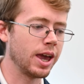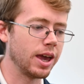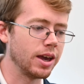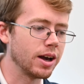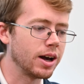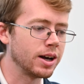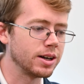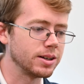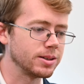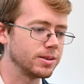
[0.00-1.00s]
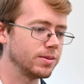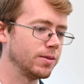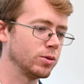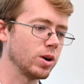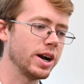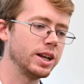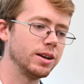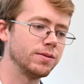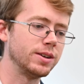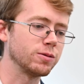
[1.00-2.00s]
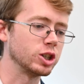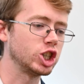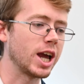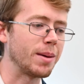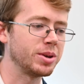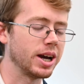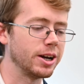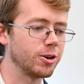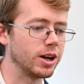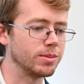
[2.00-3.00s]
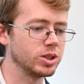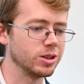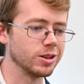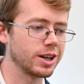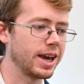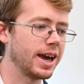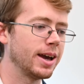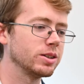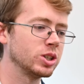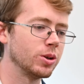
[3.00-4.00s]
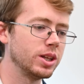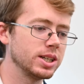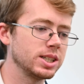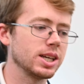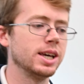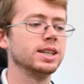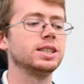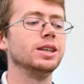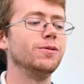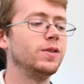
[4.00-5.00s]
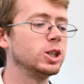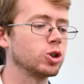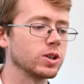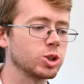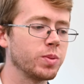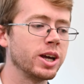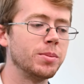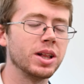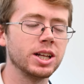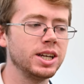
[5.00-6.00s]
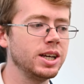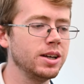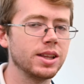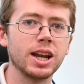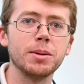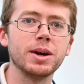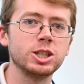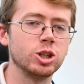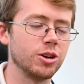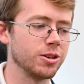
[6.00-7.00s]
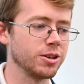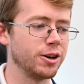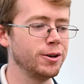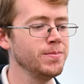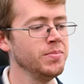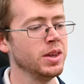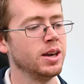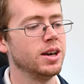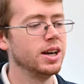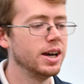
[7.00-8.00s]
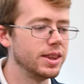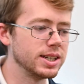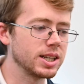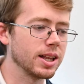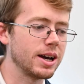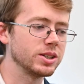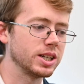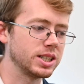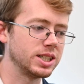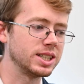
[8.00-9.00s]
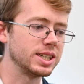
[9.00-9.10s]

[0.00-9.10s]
a variety of different SHAP diagrams to look at. So this is the feature explainability that I mentioned earlier. This allows us to